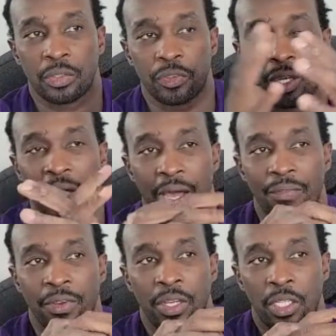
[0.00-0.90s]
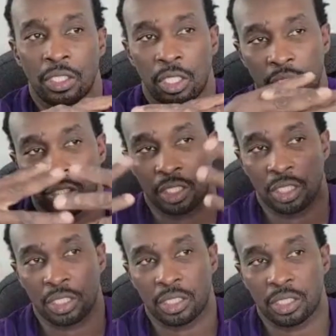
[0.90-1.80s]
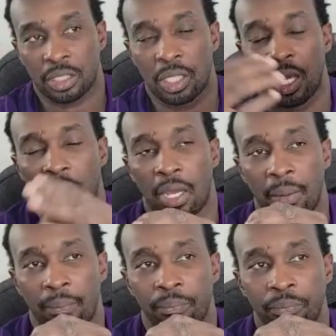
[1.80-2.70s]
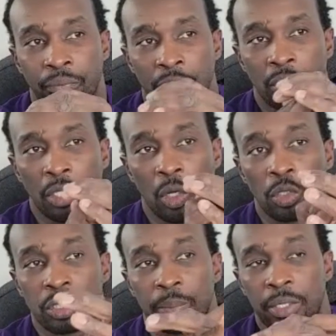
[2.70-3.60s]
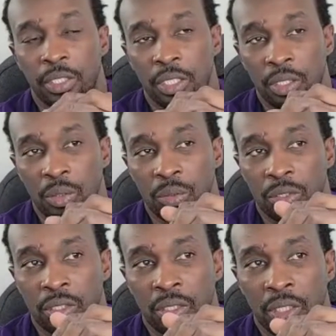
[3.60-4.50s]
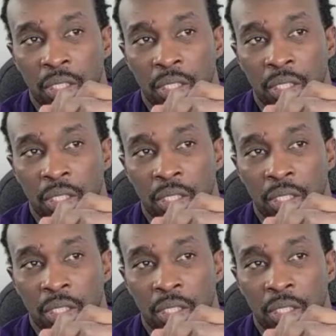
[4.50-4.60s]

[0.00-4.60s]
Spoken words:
If you have 36,000 BTUs,